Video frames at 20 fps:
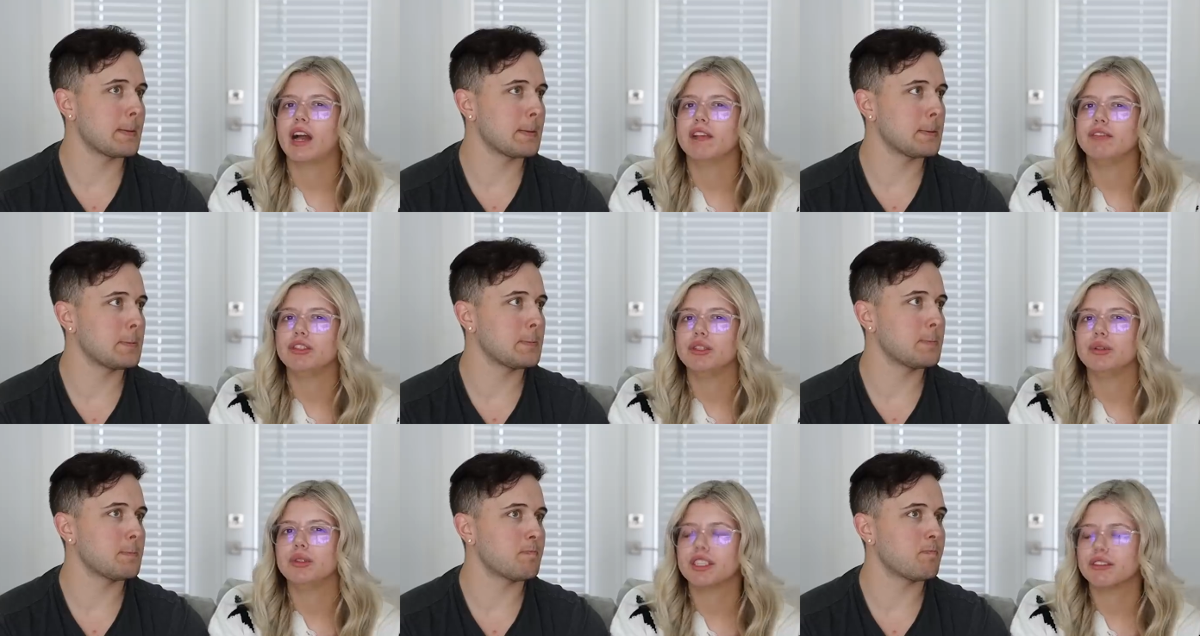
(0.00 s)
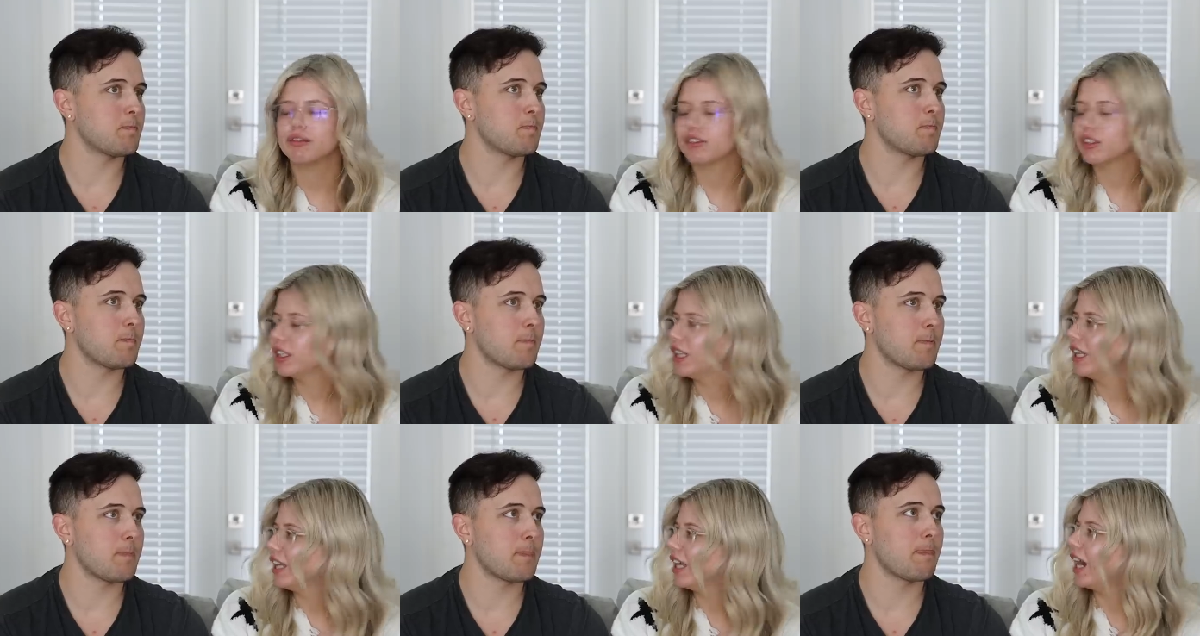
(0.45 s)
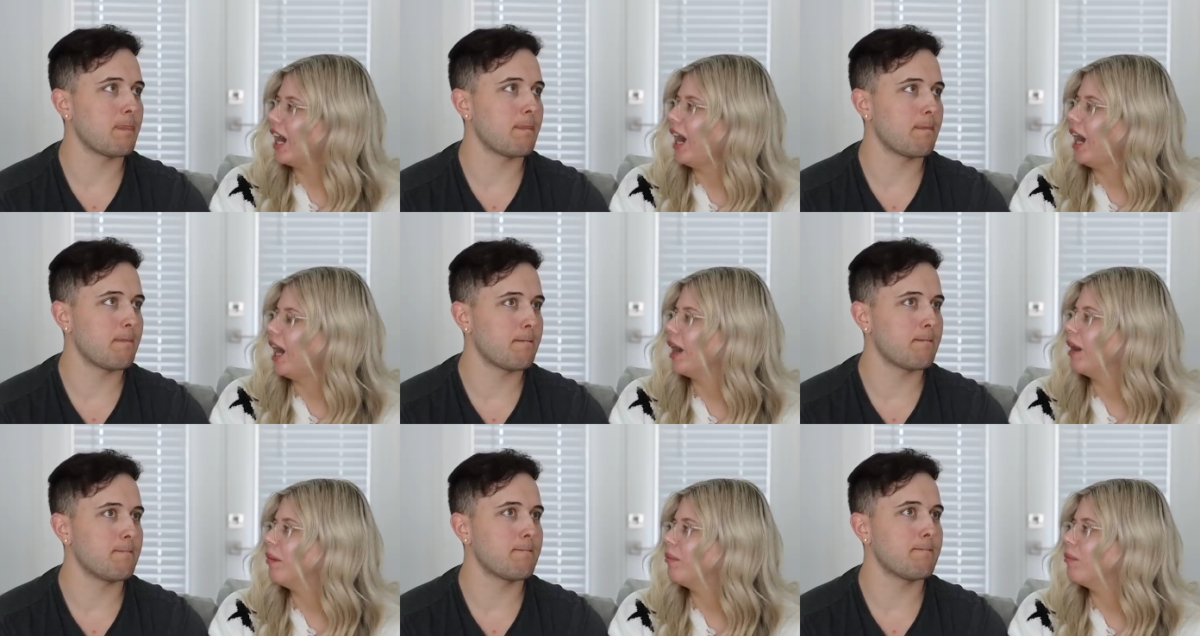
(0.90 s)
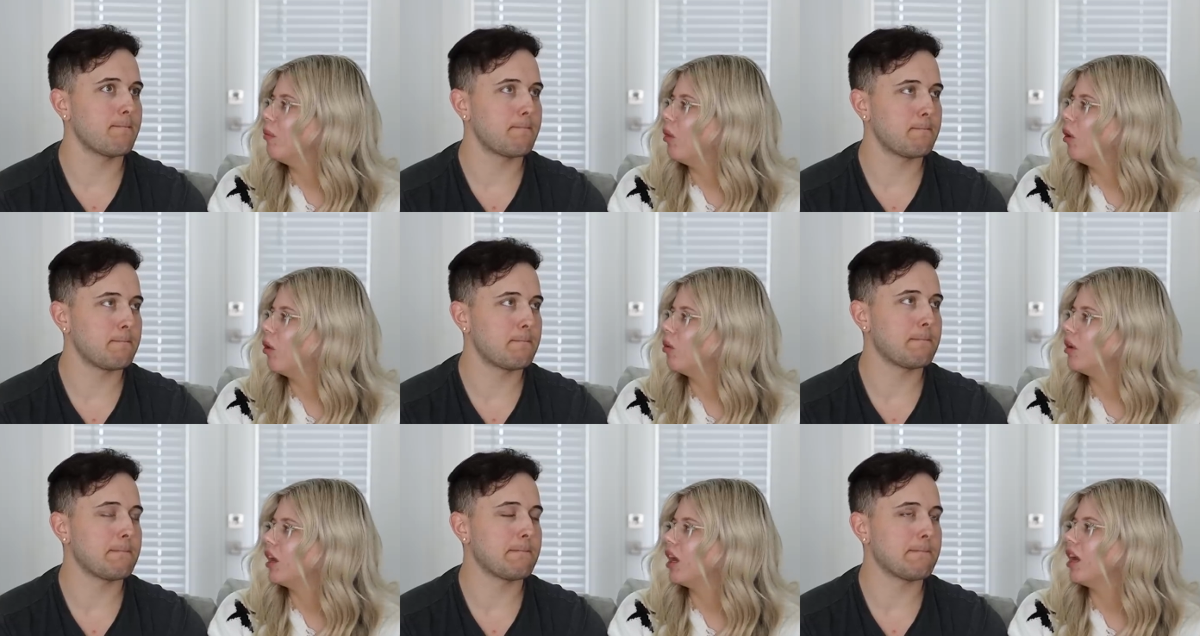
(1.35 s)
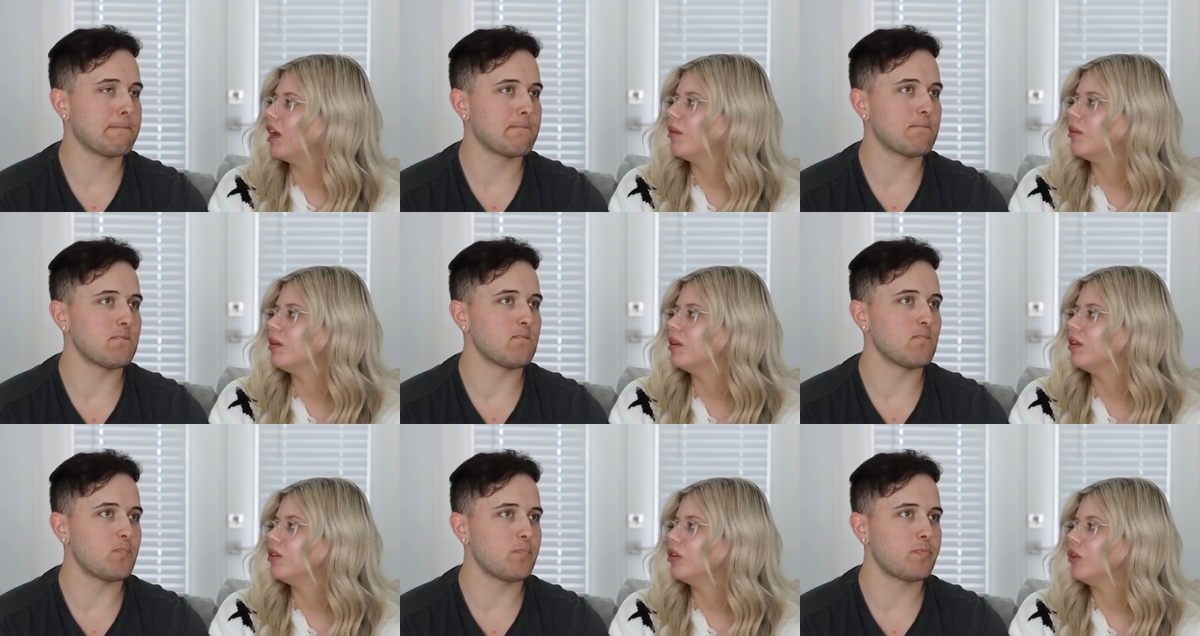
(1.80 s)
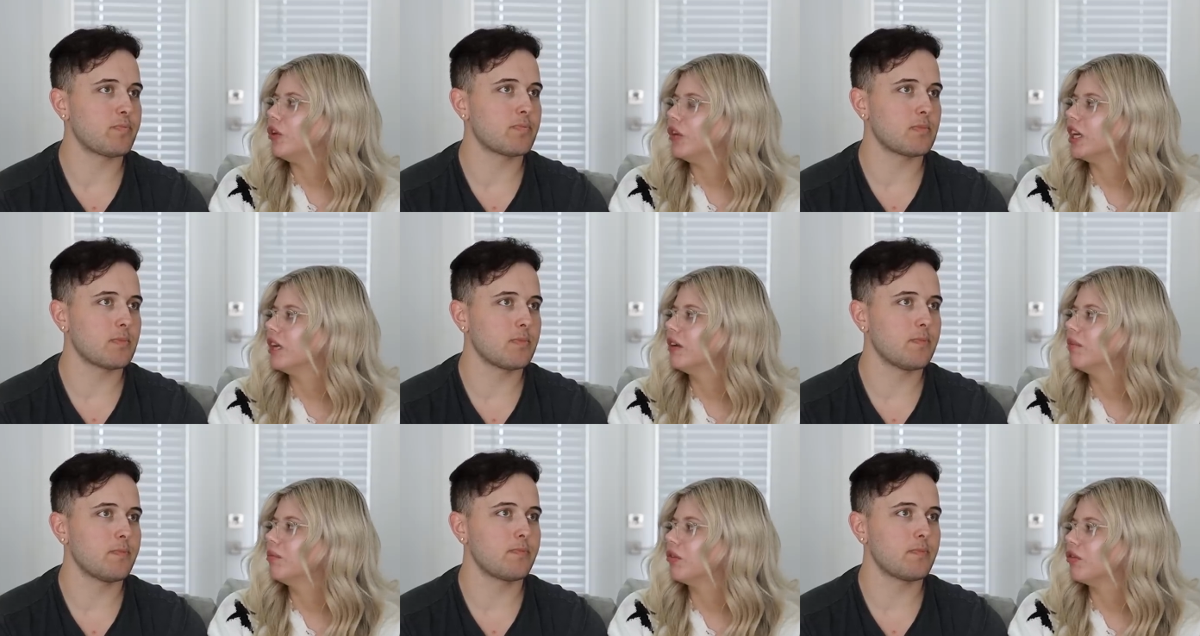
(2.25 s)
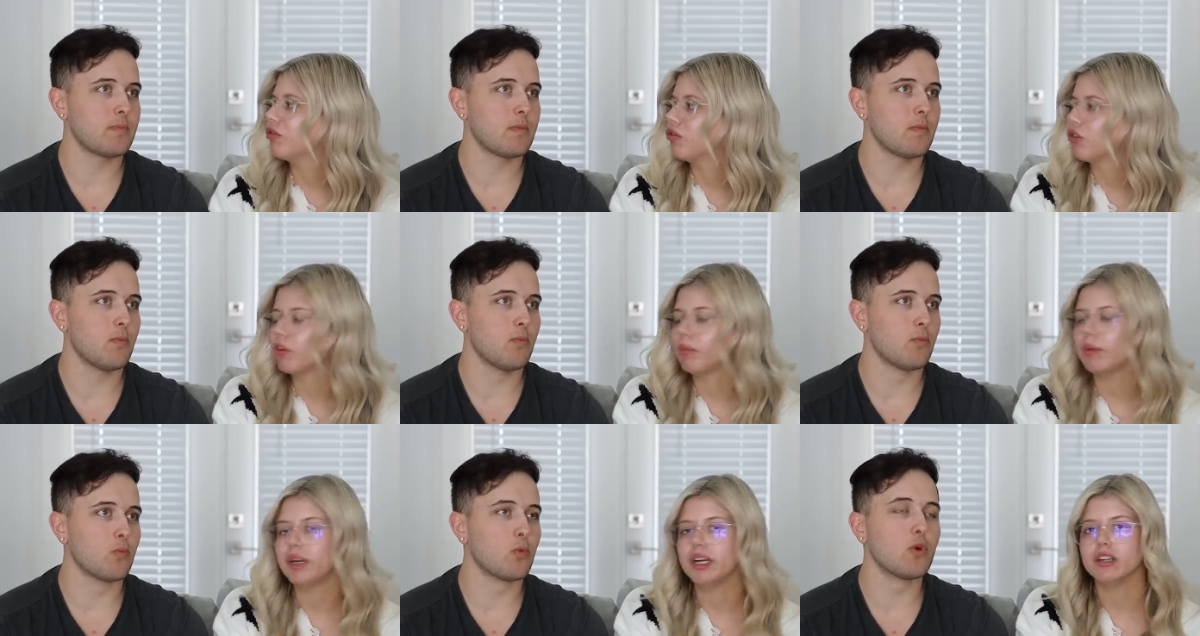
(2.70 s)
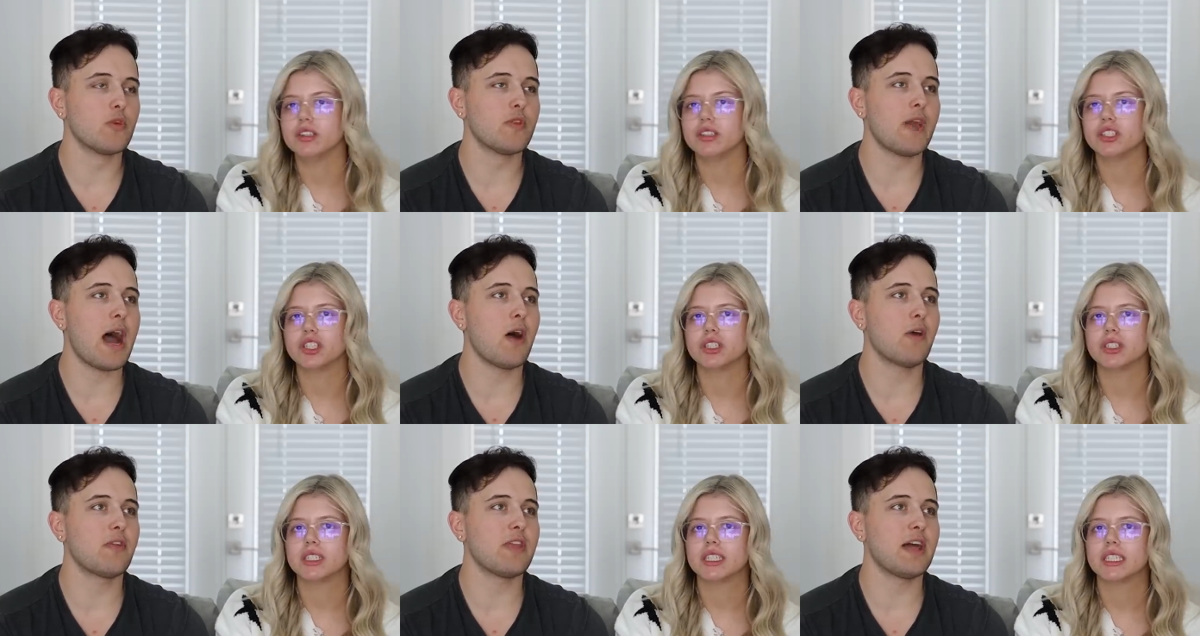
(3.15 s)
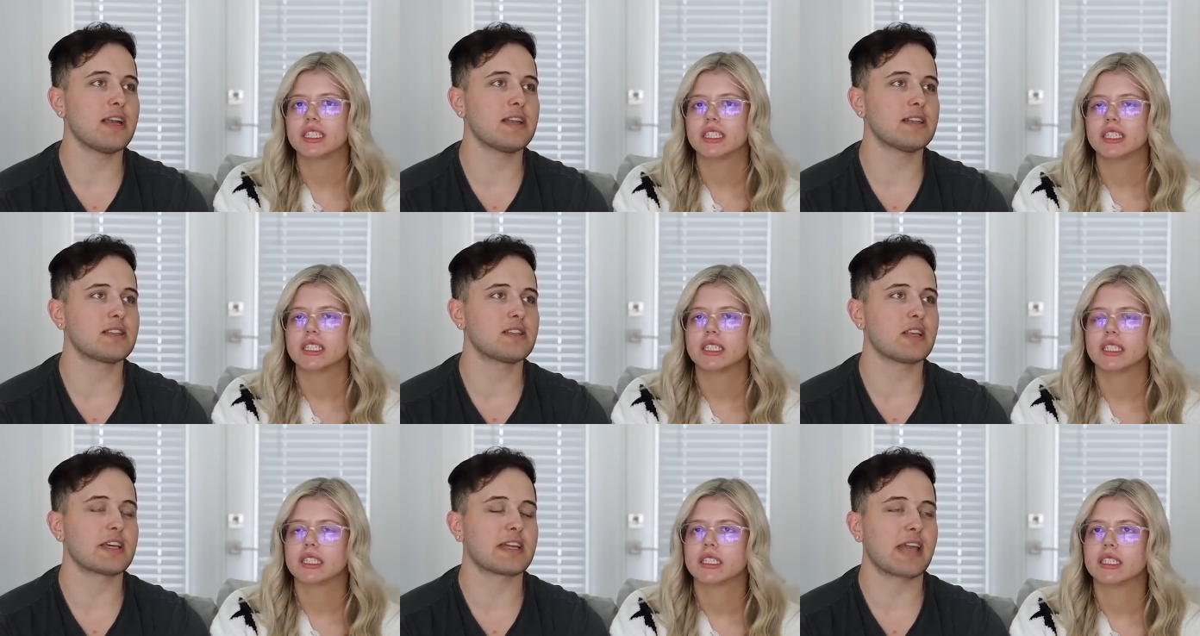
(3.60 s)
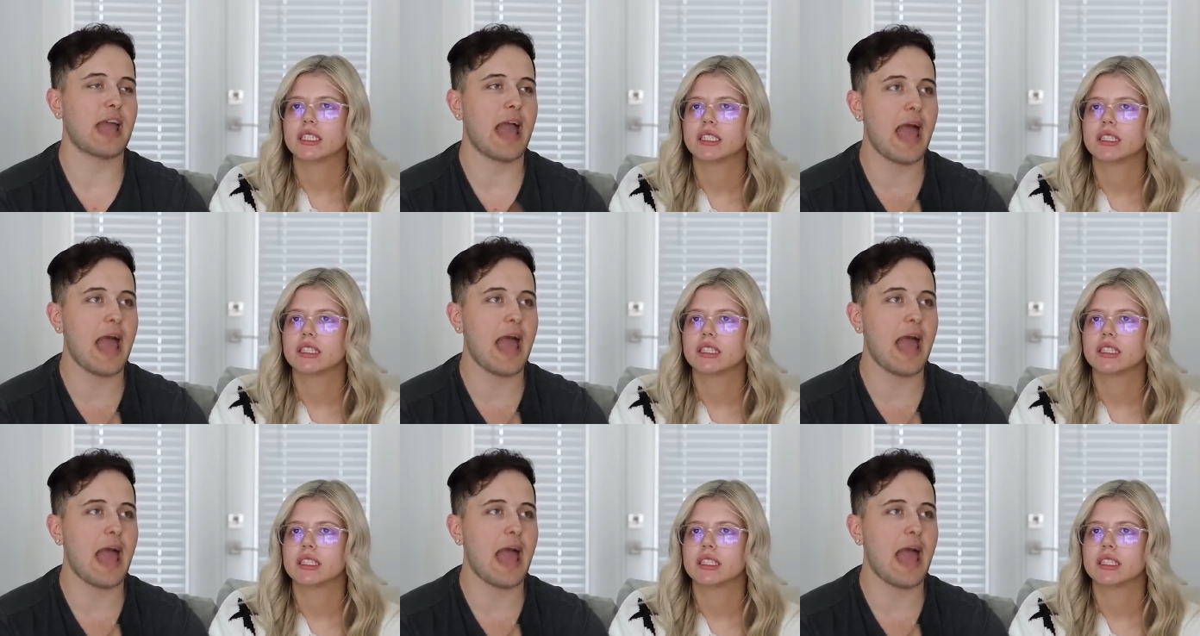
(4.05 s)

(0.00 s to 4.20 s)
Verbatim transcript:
Speaker 1: I view it differently. Like I'm okay with doing it before marriage. Well,
Speaker 2: now that it's like